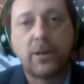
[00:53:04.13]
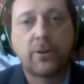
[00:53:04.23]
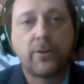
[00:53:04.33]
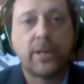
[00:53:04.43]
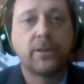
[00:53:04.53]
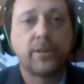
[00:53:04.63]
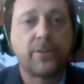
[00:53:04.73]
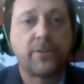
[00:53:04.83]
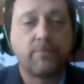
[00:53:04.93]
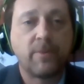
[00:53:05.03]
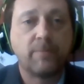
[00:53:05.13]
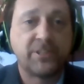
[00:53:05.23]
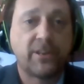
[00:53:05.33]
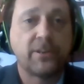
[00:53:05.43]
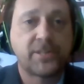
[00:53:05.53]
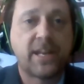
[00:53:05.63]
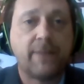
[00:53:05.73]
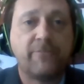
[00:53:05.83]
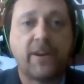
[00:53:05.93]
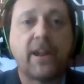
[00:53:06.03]
concrete, and other materials that
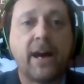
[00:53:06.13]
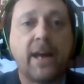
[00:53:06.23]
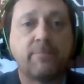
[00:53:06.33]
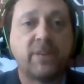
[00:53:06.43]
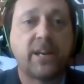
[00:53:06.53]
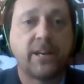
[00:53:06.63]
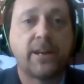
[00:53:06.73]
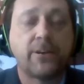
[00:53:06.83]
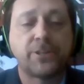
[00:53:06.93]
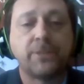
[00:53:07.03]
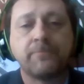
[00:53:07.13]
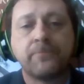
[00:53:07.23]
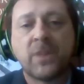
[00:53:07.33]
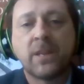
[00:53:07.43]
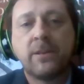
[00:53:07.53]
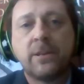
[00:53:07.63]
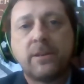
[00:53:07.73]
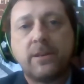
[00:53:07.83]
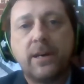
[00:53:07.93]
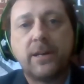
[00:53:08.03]
have very high embodied energy.
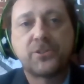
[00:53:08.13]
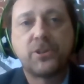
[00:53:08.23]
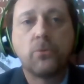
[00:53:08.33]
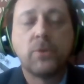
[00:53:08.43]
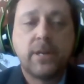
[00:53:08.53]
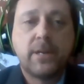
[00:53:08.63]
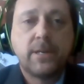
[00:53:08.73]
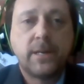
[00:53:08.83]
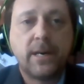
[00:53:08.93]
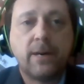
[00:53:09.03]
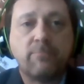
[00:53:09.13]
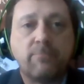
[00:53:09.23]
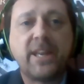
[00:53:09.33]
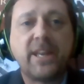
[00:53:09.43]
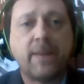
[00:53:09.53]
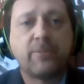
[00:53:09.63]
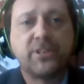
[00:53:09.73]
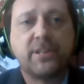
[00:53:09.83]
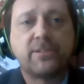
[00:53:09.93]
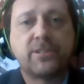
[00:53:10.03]
Uh, so um, being able
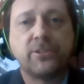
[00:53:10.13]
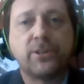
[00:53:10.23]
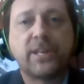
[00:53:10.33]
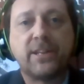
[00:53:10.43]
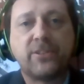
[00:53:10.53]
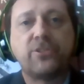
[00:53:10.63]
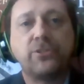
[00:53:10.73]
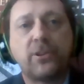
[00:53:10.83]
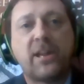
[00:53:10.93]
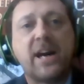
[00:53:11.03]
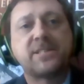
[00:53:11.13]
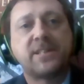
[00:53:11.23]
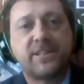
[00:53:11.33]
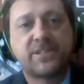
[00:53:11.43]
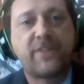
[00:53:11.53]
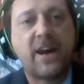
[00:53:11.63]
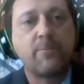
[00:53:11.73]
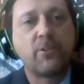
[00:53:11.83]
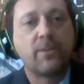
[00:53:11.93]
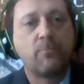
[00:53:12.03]
to, to look at utilizing this
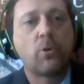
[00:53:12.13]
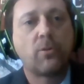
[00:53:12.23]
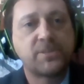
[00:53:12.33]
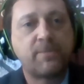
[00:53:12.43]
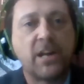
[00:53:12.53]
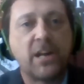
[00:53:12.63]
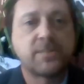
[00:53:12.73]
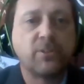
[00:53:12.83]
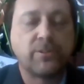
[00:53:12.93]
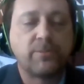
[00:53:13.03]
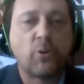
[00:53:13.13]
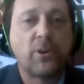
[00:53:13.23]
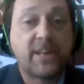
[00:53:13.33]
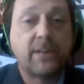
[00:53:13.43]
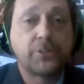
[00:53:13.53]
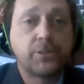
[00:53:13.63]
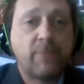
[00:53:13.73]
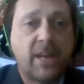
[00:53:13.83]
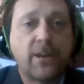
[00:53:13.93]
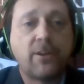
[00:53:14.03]
fiber in a more responsible and more intelligent
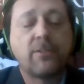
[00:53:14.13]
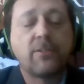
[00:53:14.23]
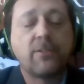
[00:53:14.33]
manner